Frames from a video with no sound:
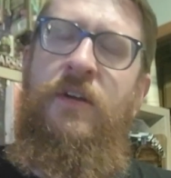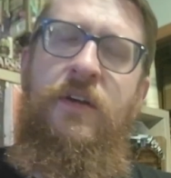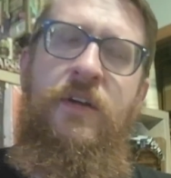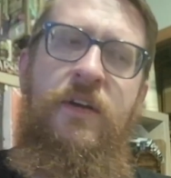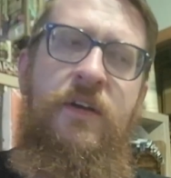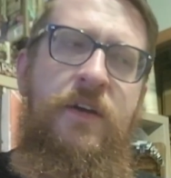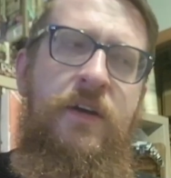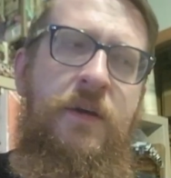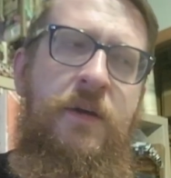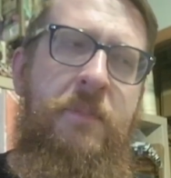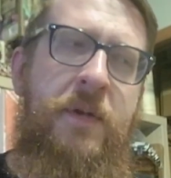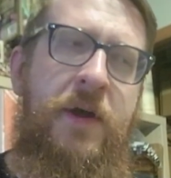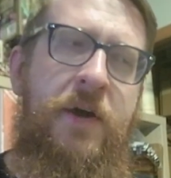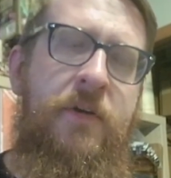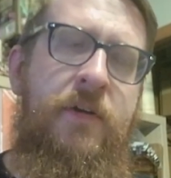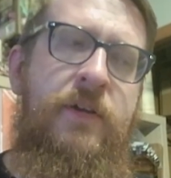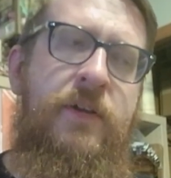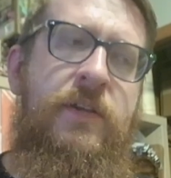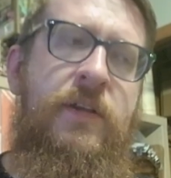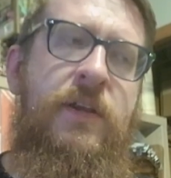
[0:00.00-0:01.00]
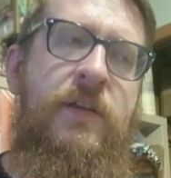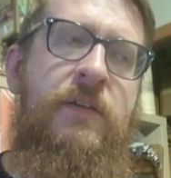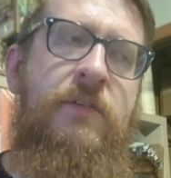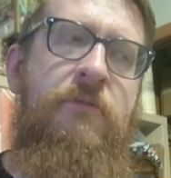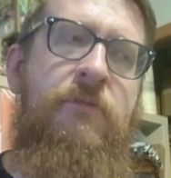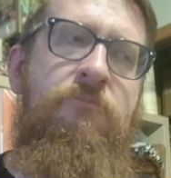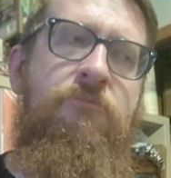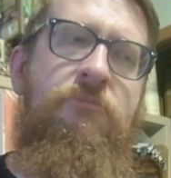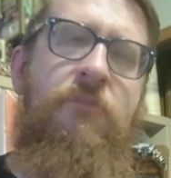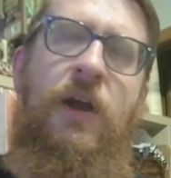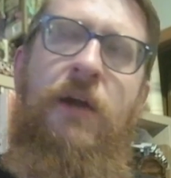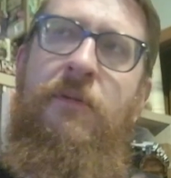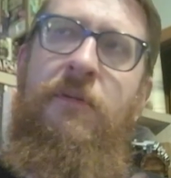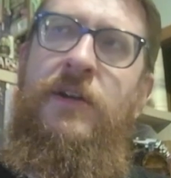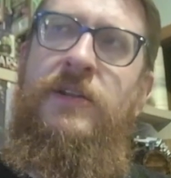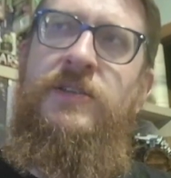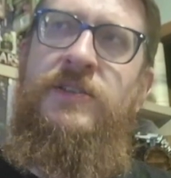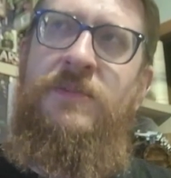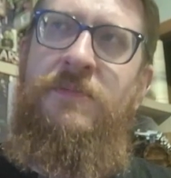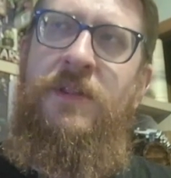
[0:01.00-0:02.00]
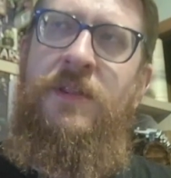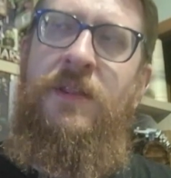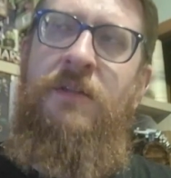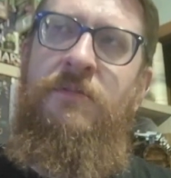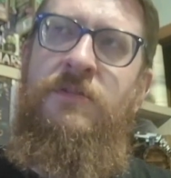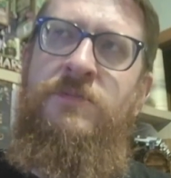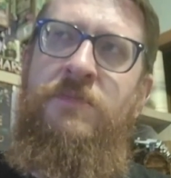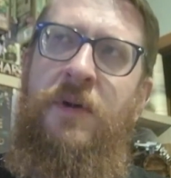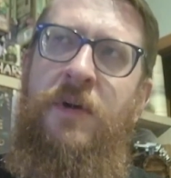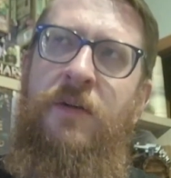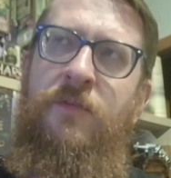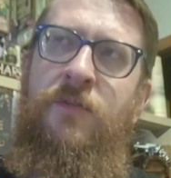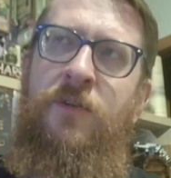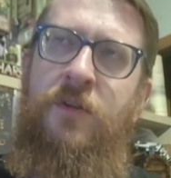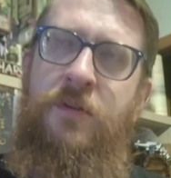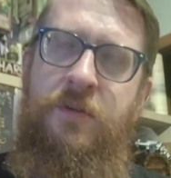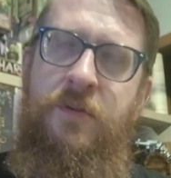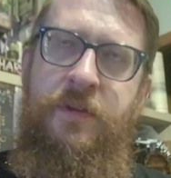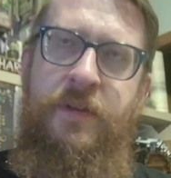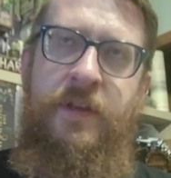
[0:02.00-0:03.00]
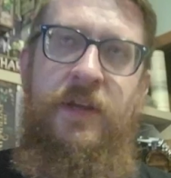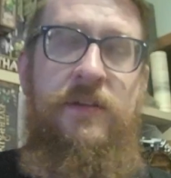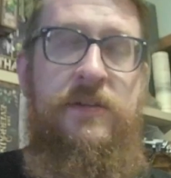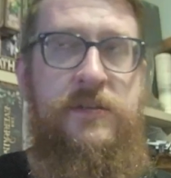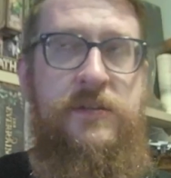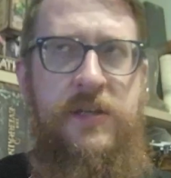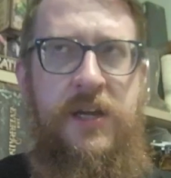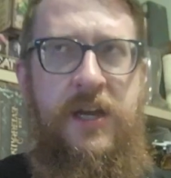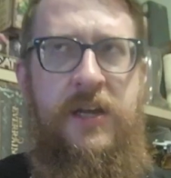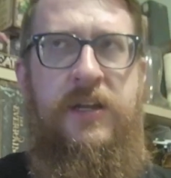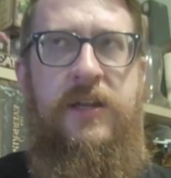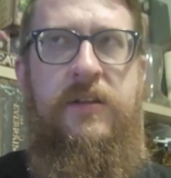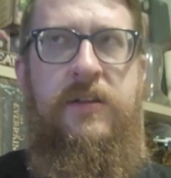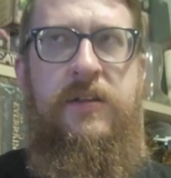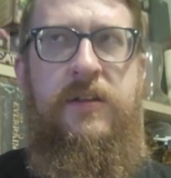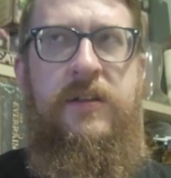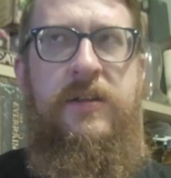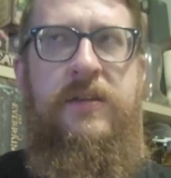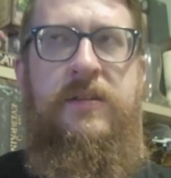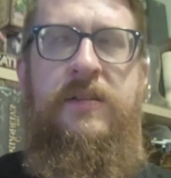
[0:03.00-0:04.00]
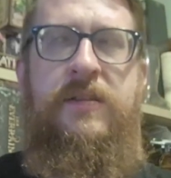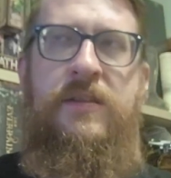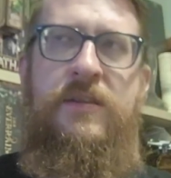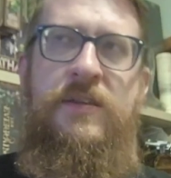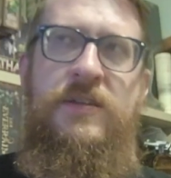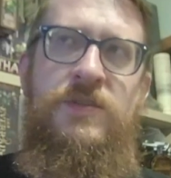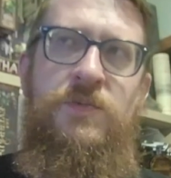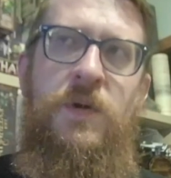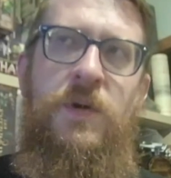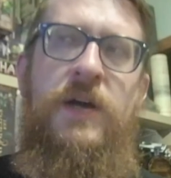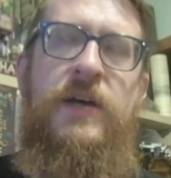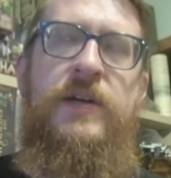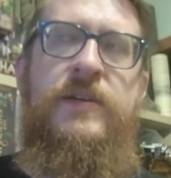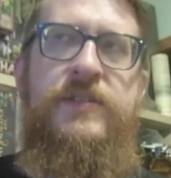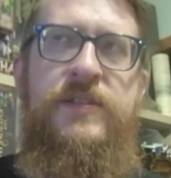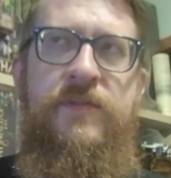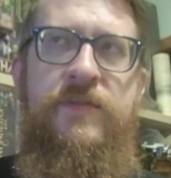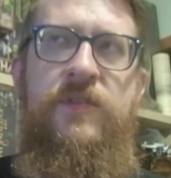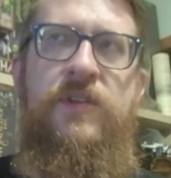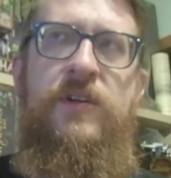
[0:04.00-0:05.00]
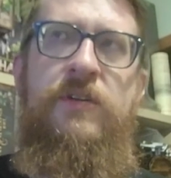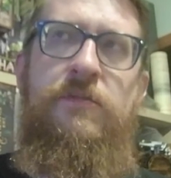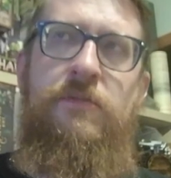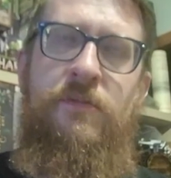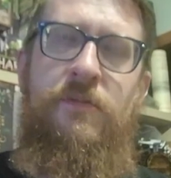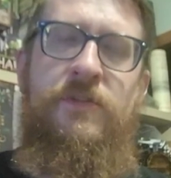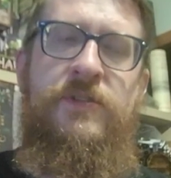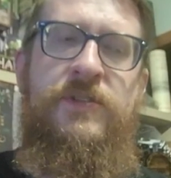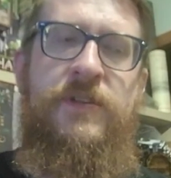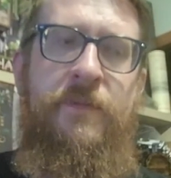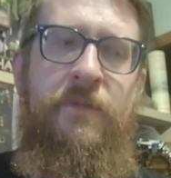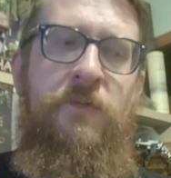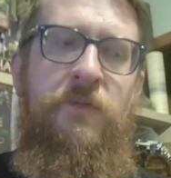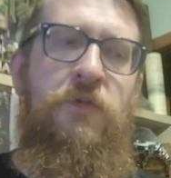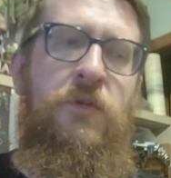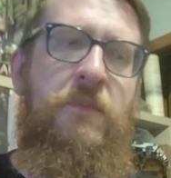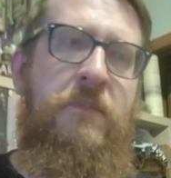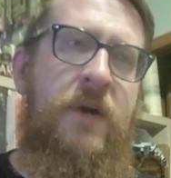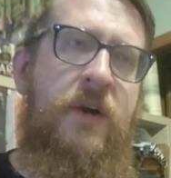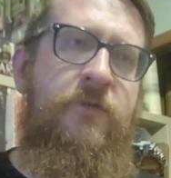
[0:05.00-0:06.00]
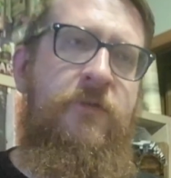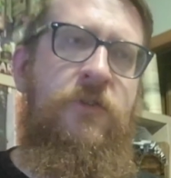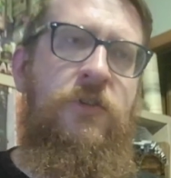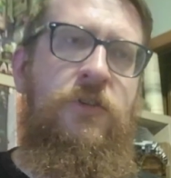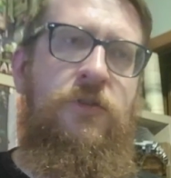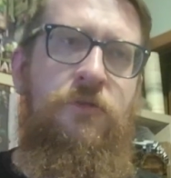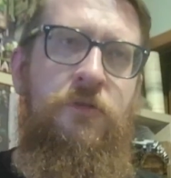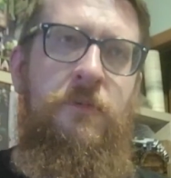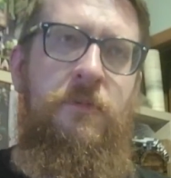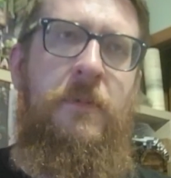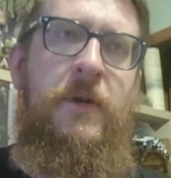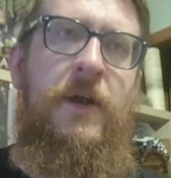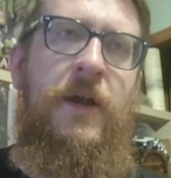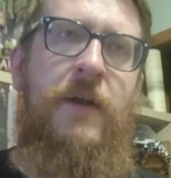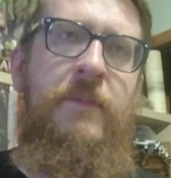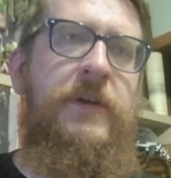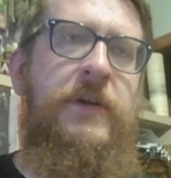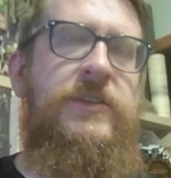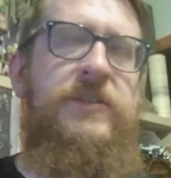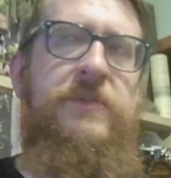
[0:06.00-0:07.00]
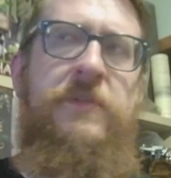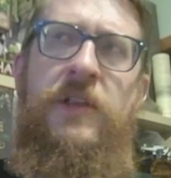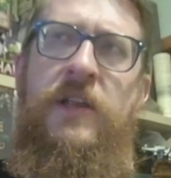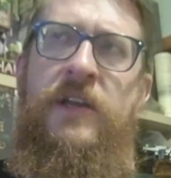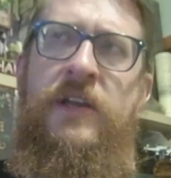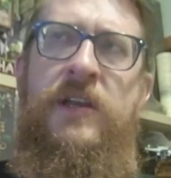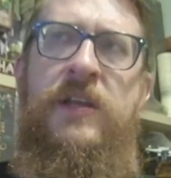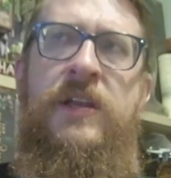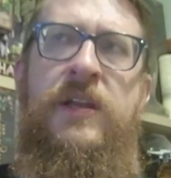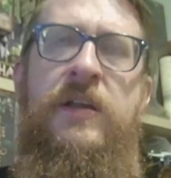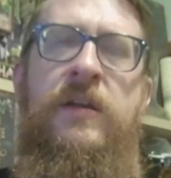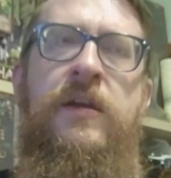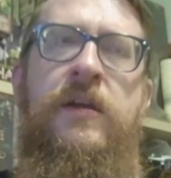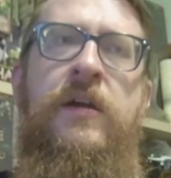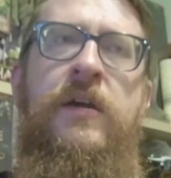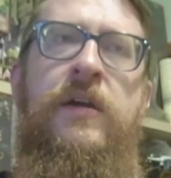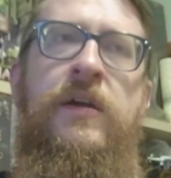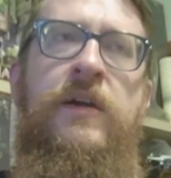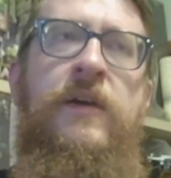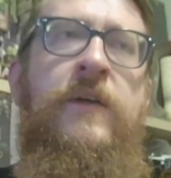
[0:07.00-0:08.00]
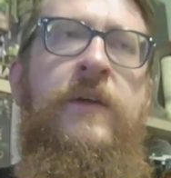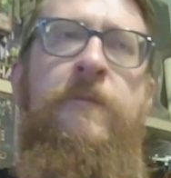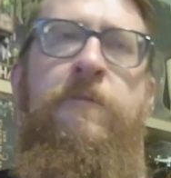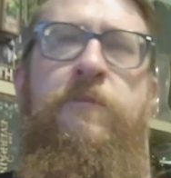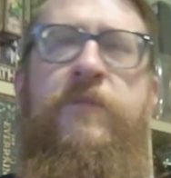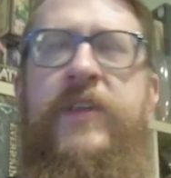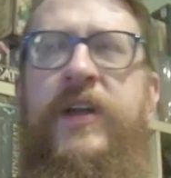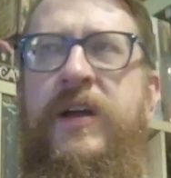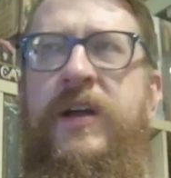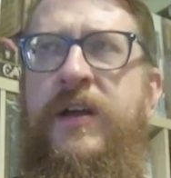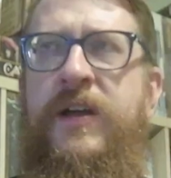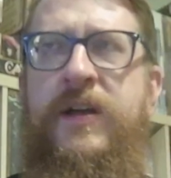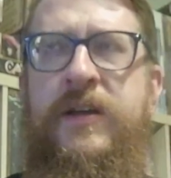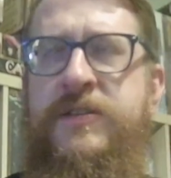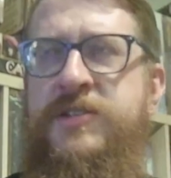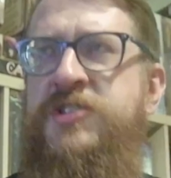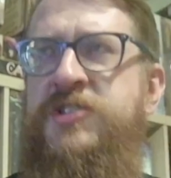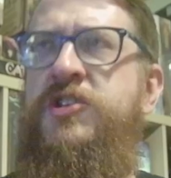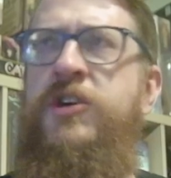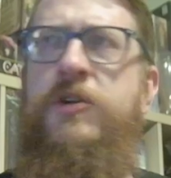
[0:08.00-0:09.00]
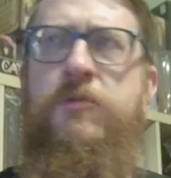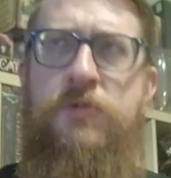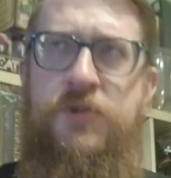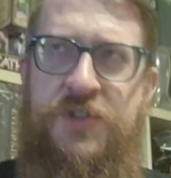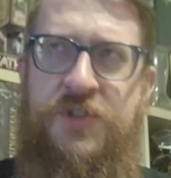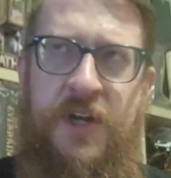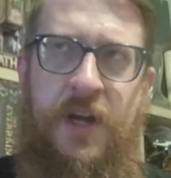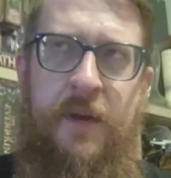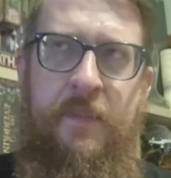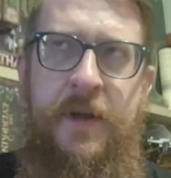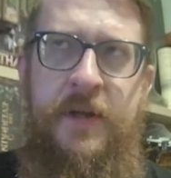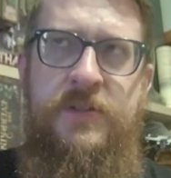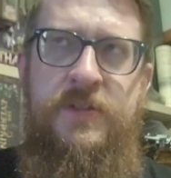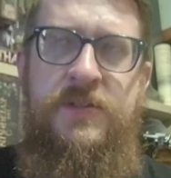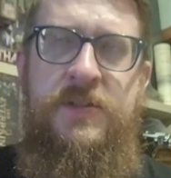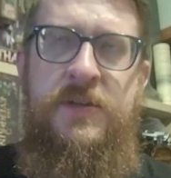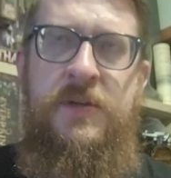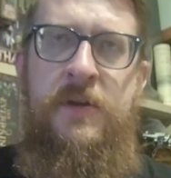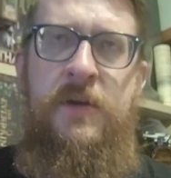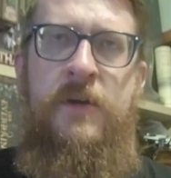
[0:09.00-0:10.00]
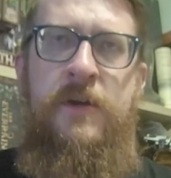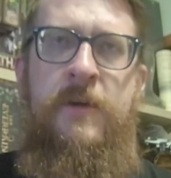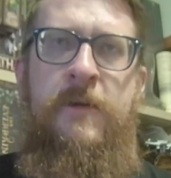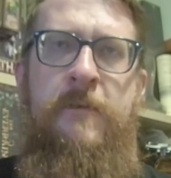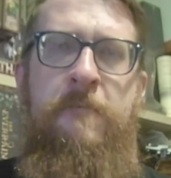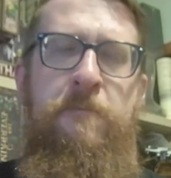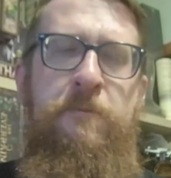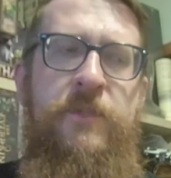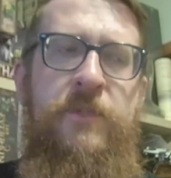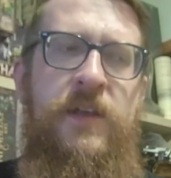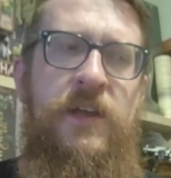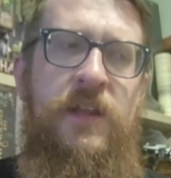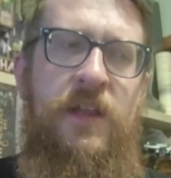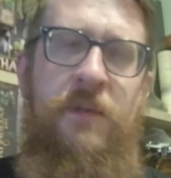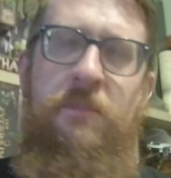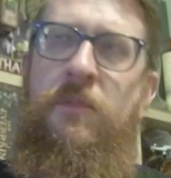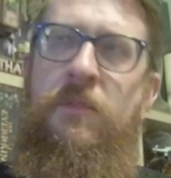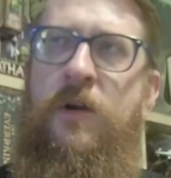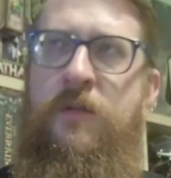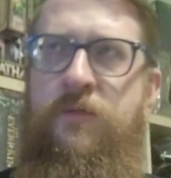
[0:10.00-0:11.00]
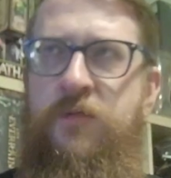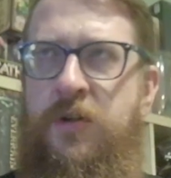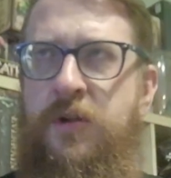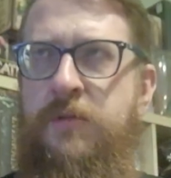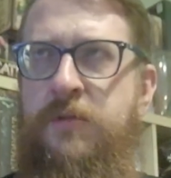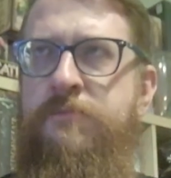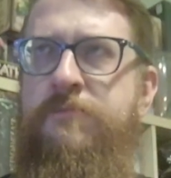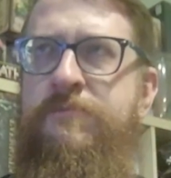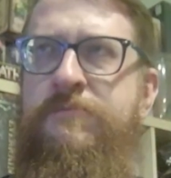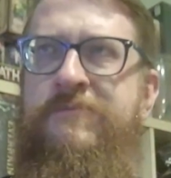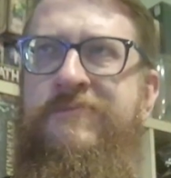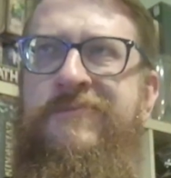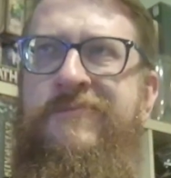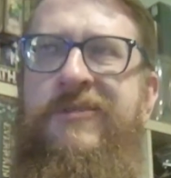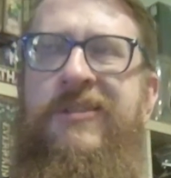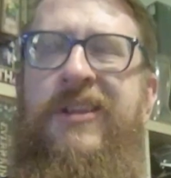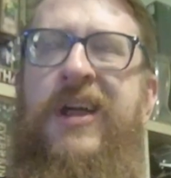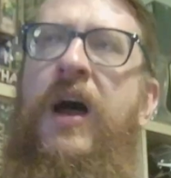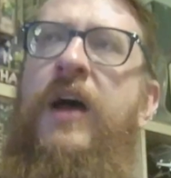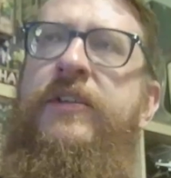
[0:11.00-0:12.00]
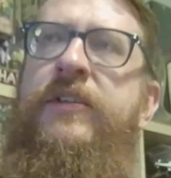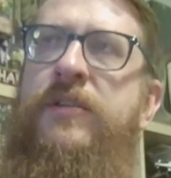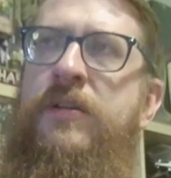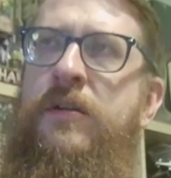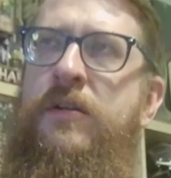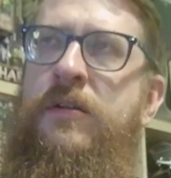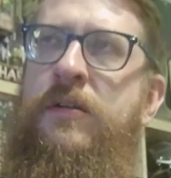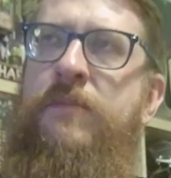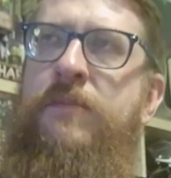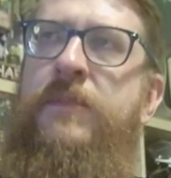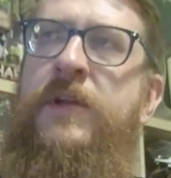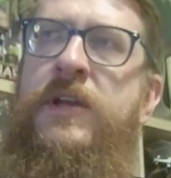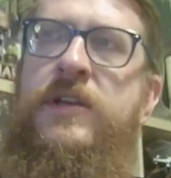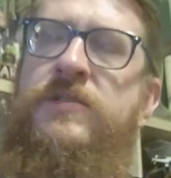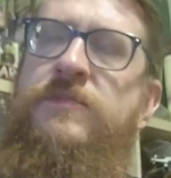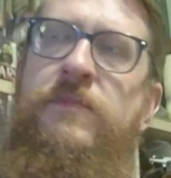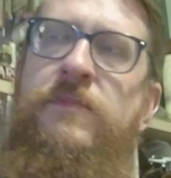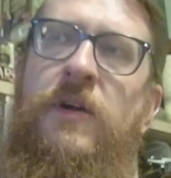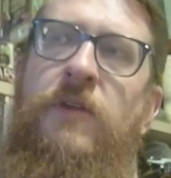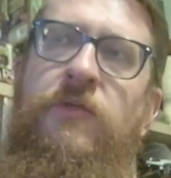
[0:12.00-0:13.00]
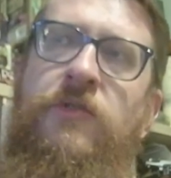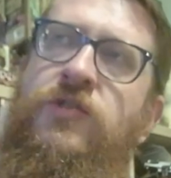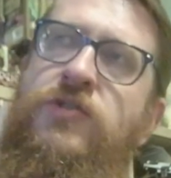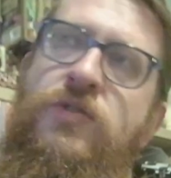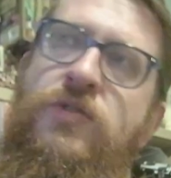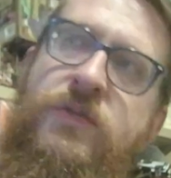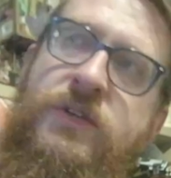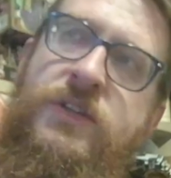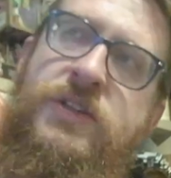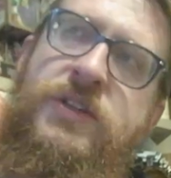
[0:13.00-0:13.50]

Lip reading: about it, and I wanted something that was Marvel only. Technically, this was, even though some of them were Marvel group comics, it'd be like getting Star Wars comics in a Marvel lot, because Marvel's doing Star